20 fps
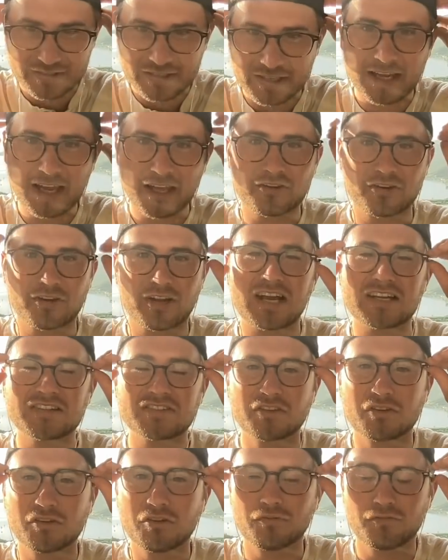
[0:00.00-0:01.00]
it together,
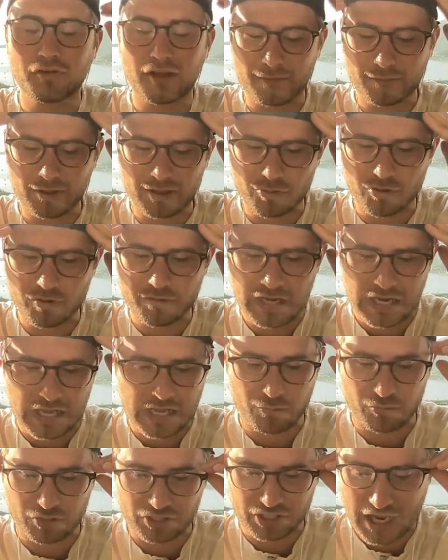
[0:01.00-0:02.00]
guys. A little family movie
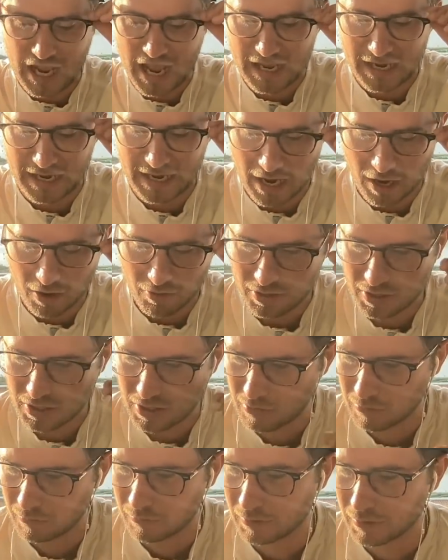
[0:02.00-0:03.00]
night. We're just hanging out, you
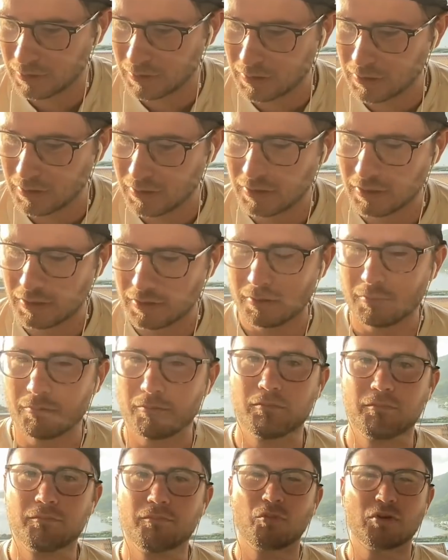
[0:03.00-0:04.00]
know?
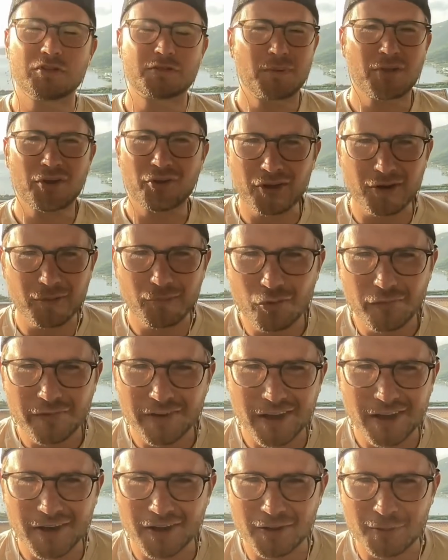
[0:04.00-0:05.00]
What's better than a
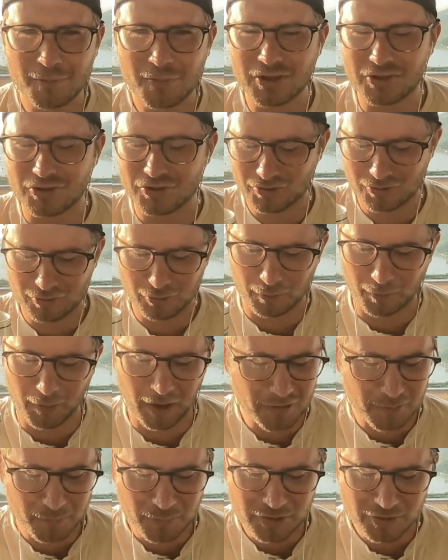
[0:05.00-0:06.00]
movie night on the beach or
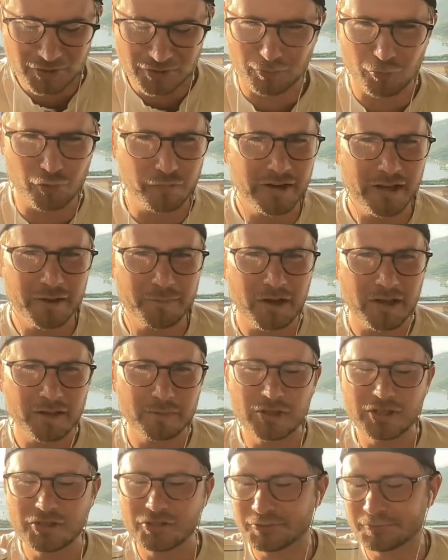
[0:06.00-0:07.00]
by the beach? Movie night by
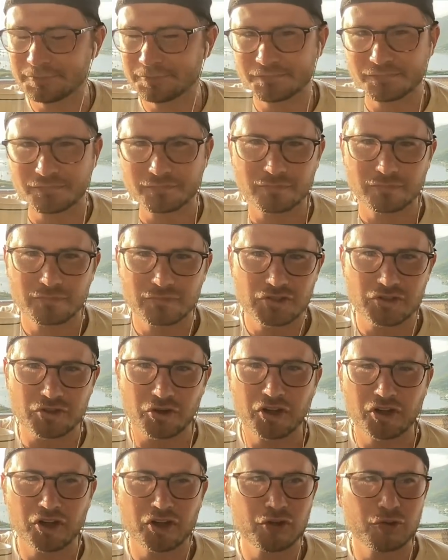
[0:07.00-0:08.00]
the beach?
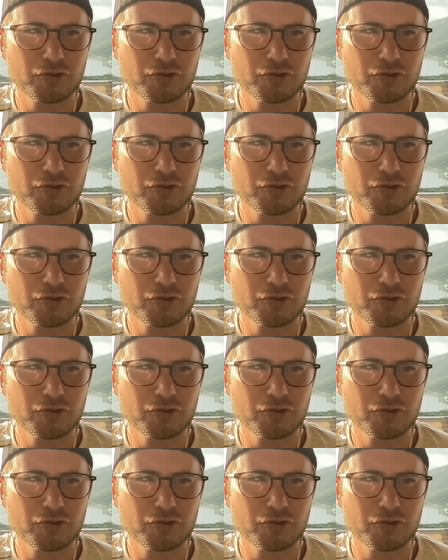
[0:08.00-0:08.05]
Starting a